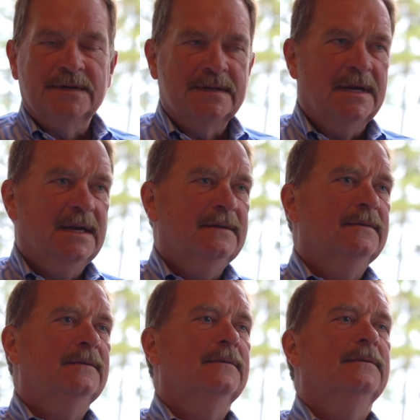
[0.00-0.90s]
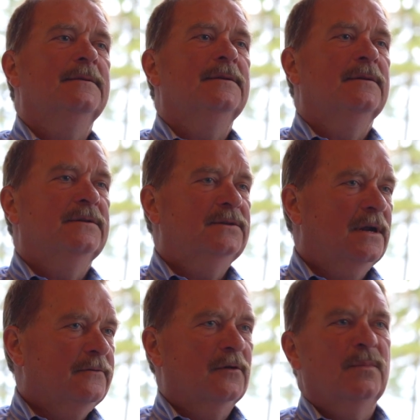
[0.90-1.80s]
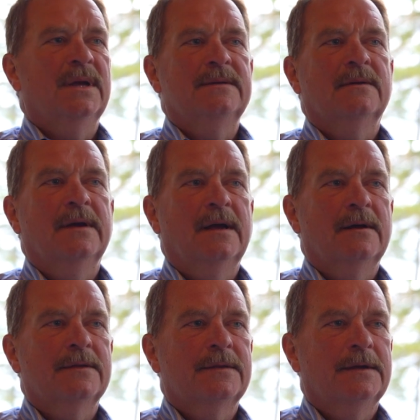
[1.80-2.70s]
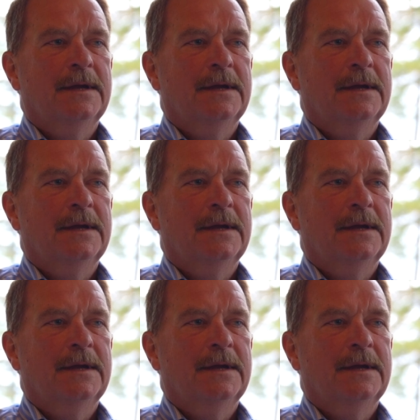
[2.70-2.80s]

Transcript: state, your general mental health,